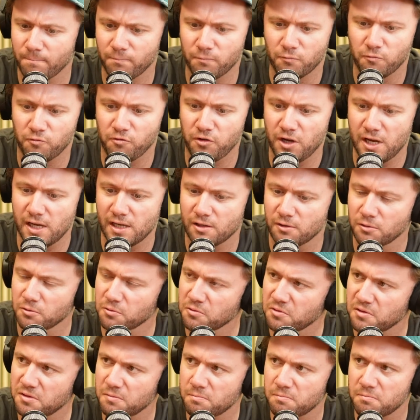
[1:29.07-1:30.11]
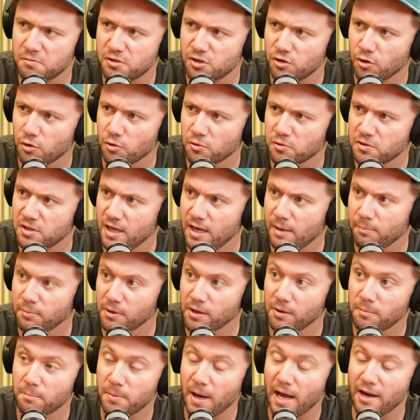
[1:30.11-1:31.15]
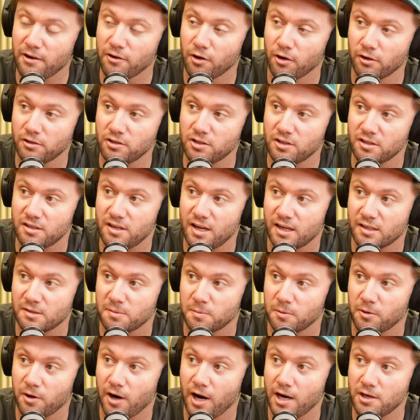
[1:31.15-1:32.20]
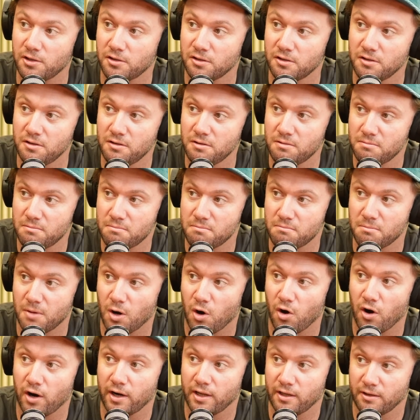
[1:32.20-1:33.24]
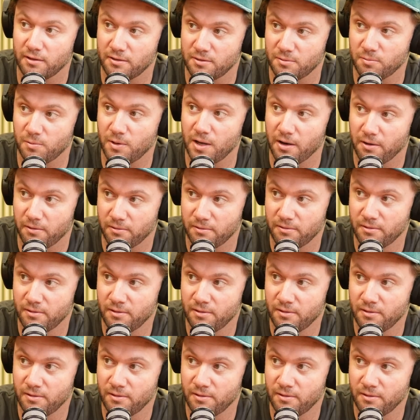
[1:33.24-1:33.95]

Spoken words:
vehicles, soil sampling, but not just exploration, mining as well.